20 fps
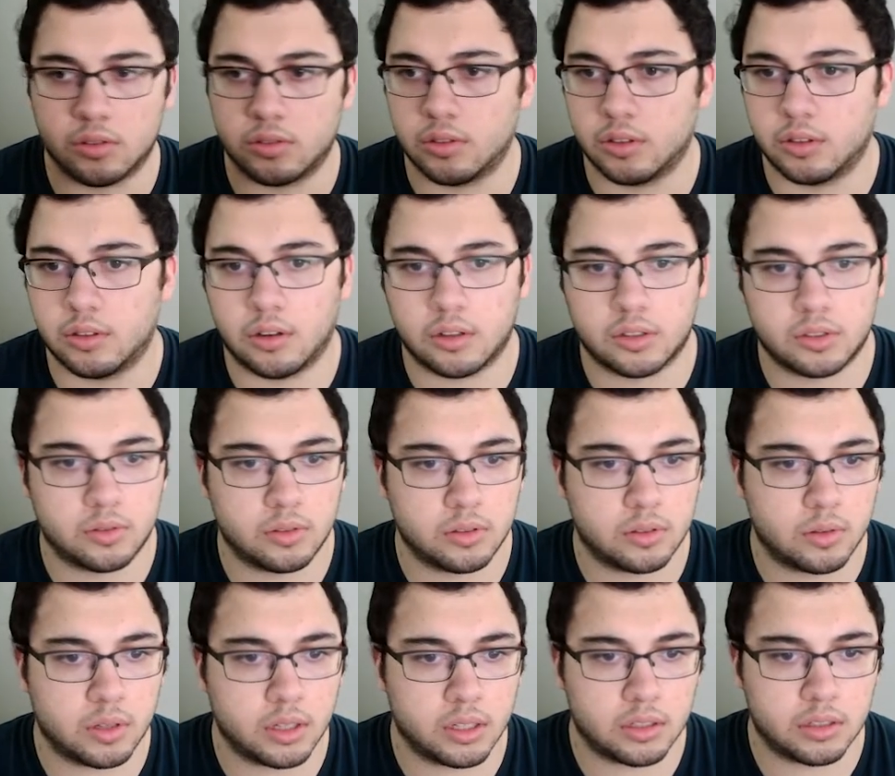the docs real
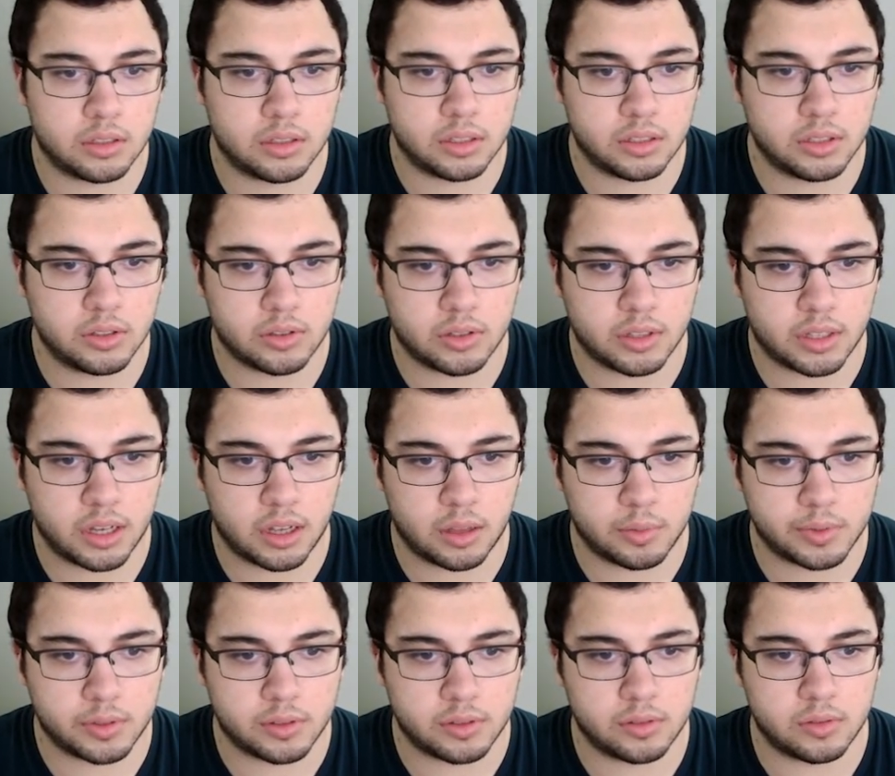quick. It usually helps
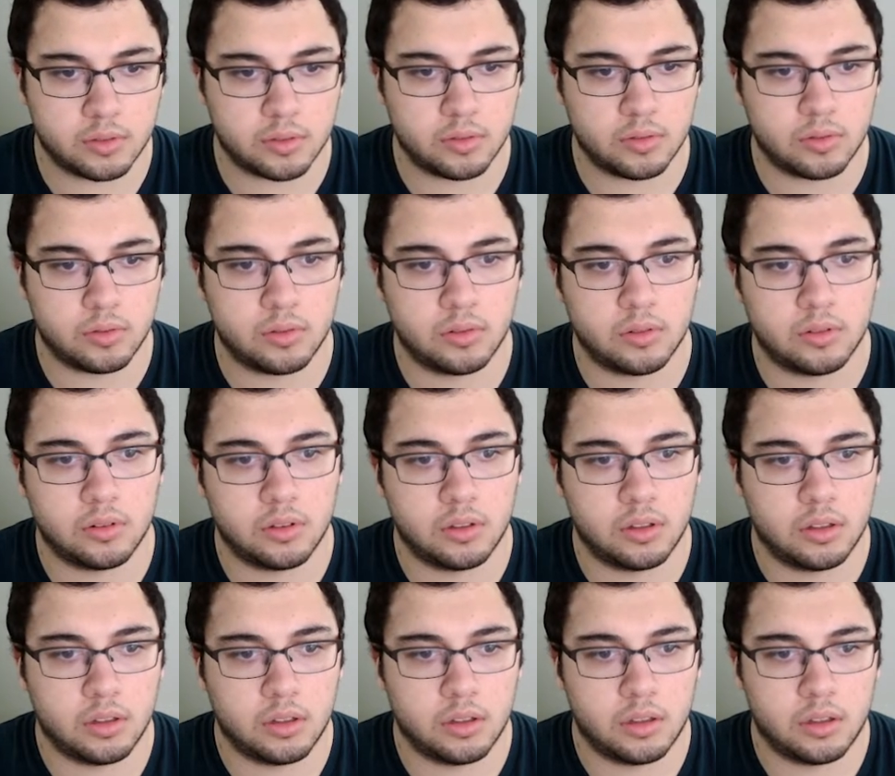to
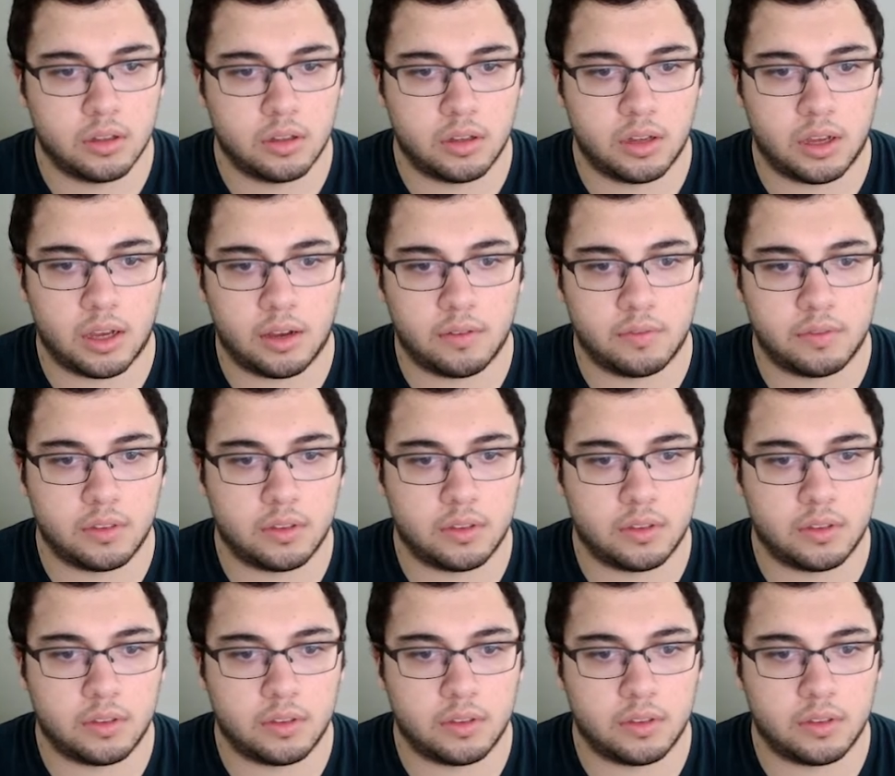have the